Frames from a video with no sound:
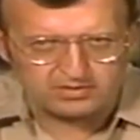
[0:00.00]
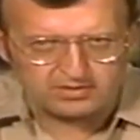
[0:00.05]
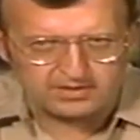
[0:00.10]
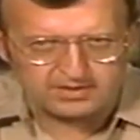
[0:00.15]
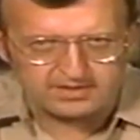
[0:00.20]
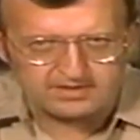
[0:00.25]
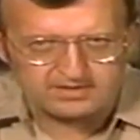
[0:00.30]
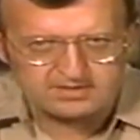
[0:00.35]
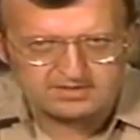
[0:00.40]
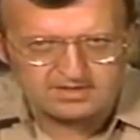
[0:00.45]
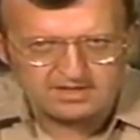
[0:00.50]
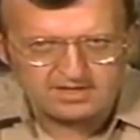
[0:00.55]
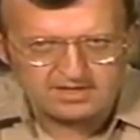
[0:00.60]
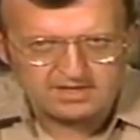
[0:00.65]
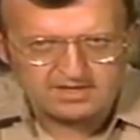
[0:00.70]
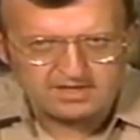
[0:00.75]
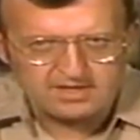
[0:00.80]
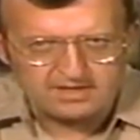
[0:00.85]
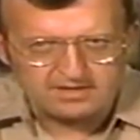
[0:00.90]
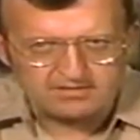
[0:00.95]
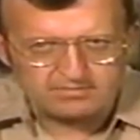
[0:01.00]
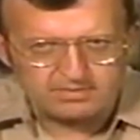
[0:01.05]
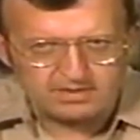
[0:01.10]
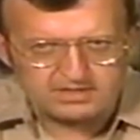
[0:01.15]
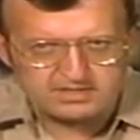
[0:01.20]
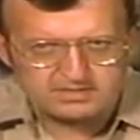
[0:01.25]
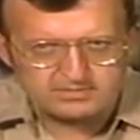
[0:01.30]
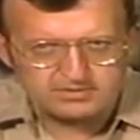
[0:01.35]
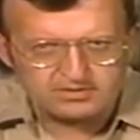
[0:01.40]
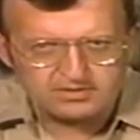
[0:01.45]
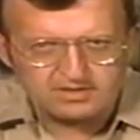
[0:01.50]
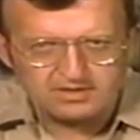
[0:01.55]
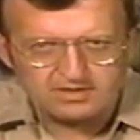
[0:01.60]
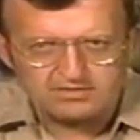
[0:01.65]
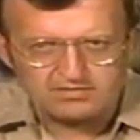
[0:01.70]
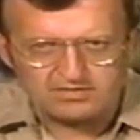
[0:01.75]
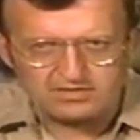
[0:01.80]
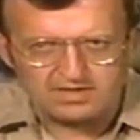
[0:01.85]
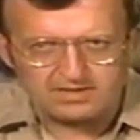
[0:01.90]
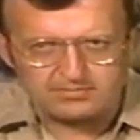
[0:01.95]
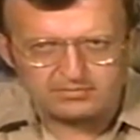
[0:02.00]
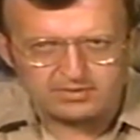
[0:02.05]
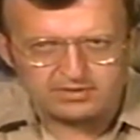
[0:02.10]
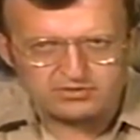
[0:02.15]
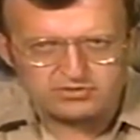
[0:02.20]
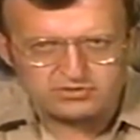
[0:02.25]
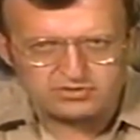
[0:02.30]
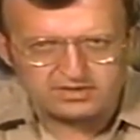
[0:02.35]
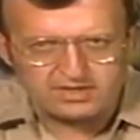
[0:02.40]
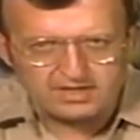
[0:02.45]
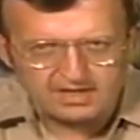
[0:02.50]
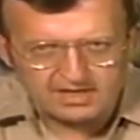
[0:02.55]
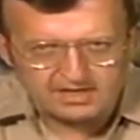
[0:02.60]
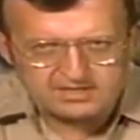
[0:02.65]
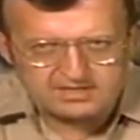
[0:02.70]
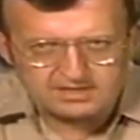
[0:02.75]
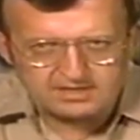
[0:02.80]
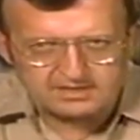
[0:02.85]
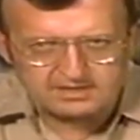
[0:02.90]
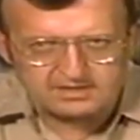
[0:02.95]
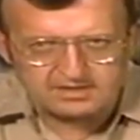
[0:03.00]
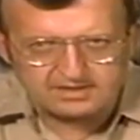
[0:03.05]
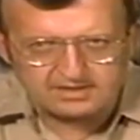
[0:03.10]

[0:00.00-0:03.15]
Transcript: If possible, the operator should isolate the leaking component